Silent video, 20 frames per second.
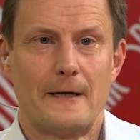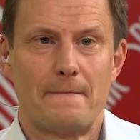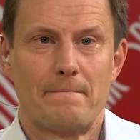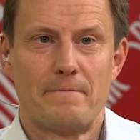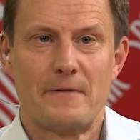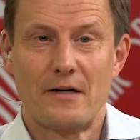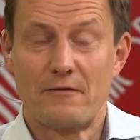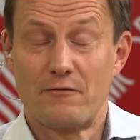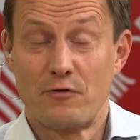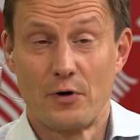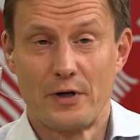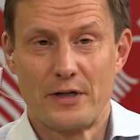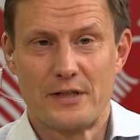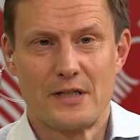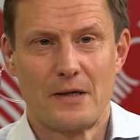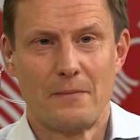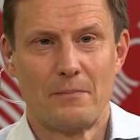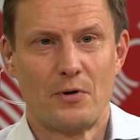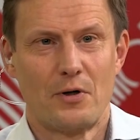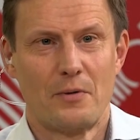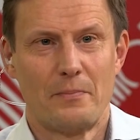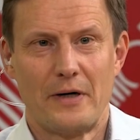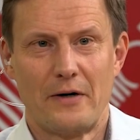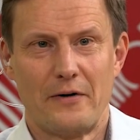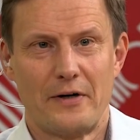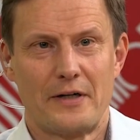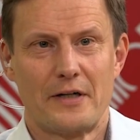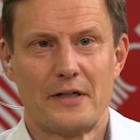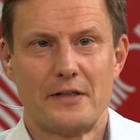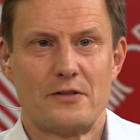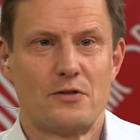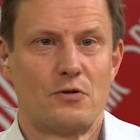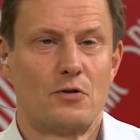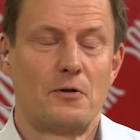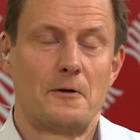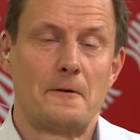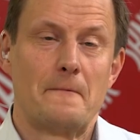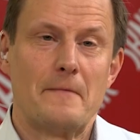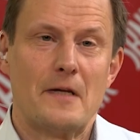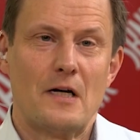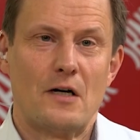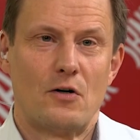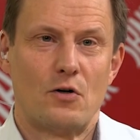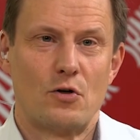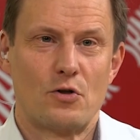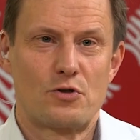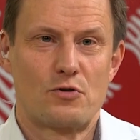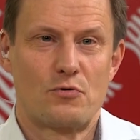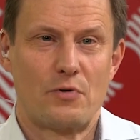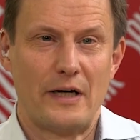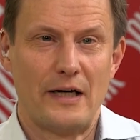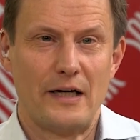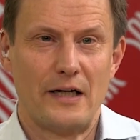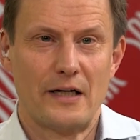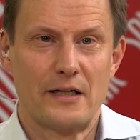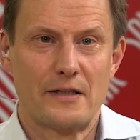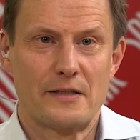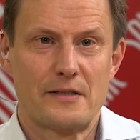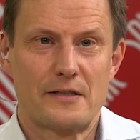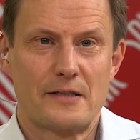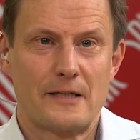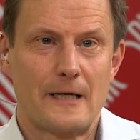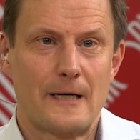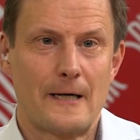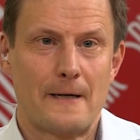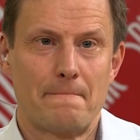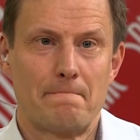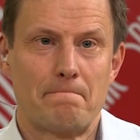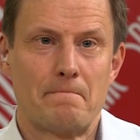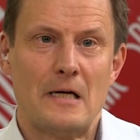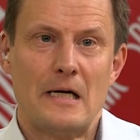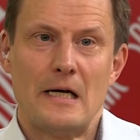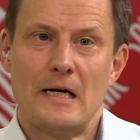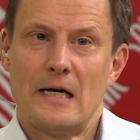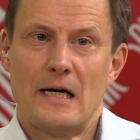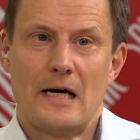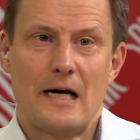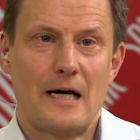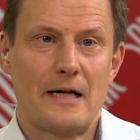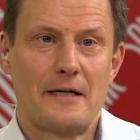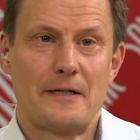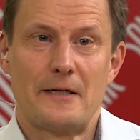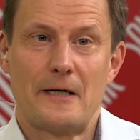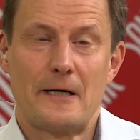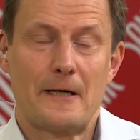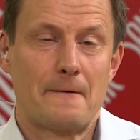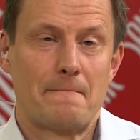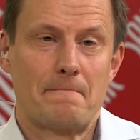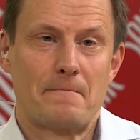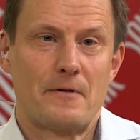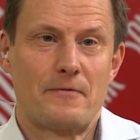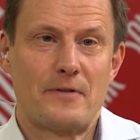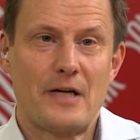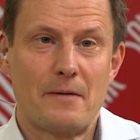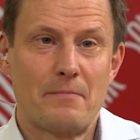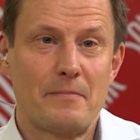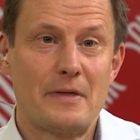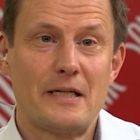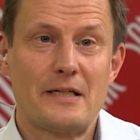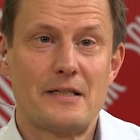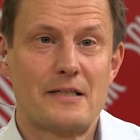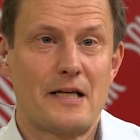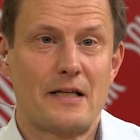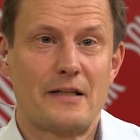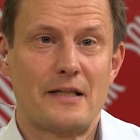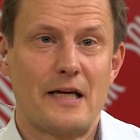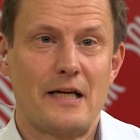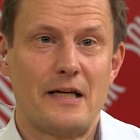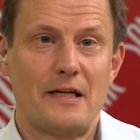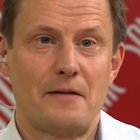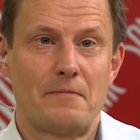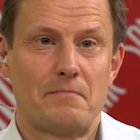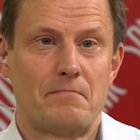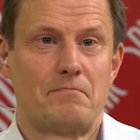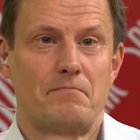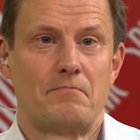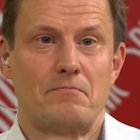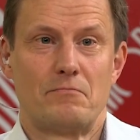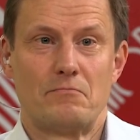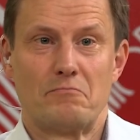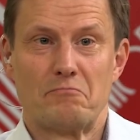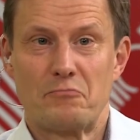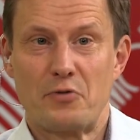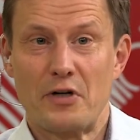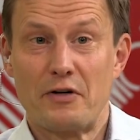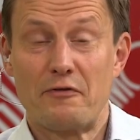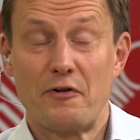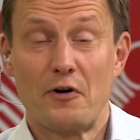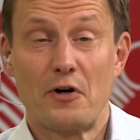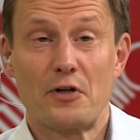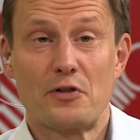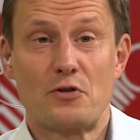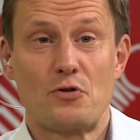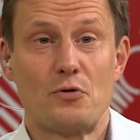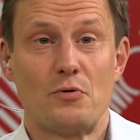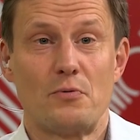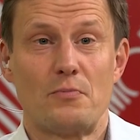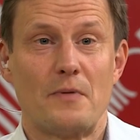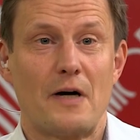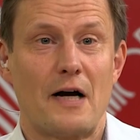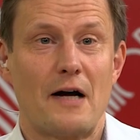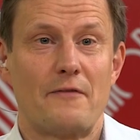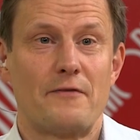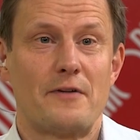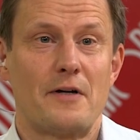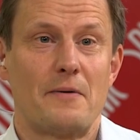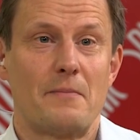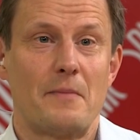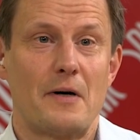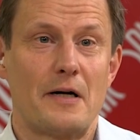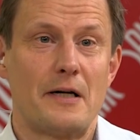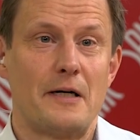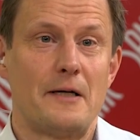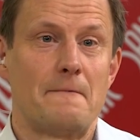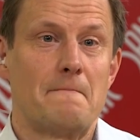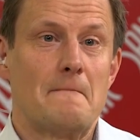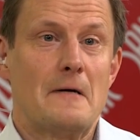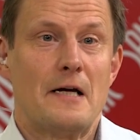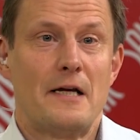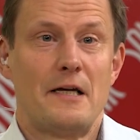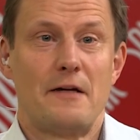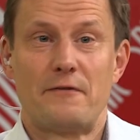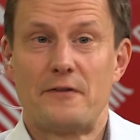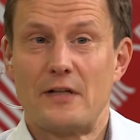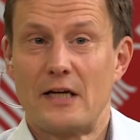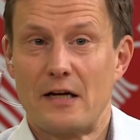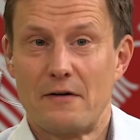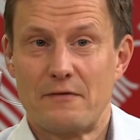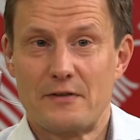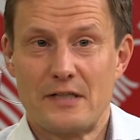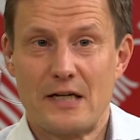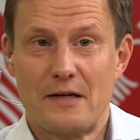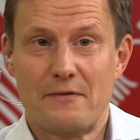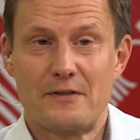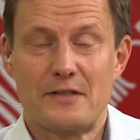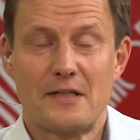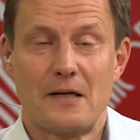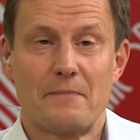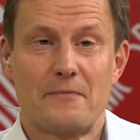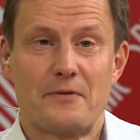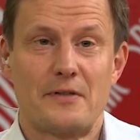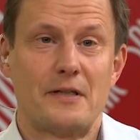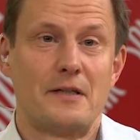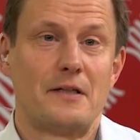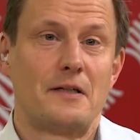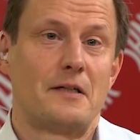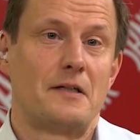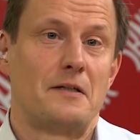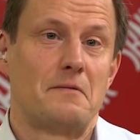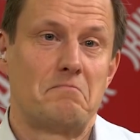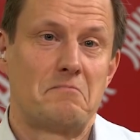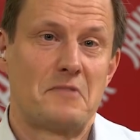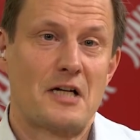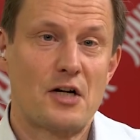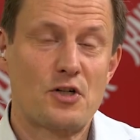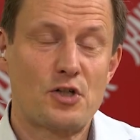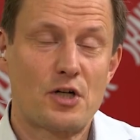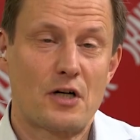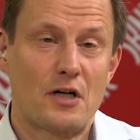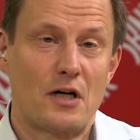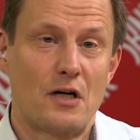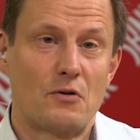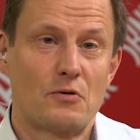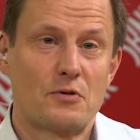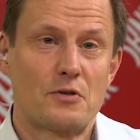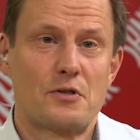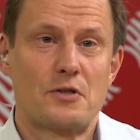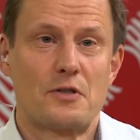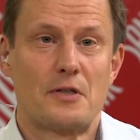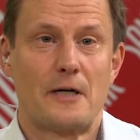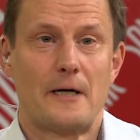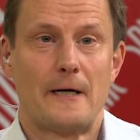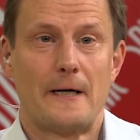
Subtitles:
than, for example, Americans or Australians. That means that they prefer to have their money, if they have saved something, in cash accounts,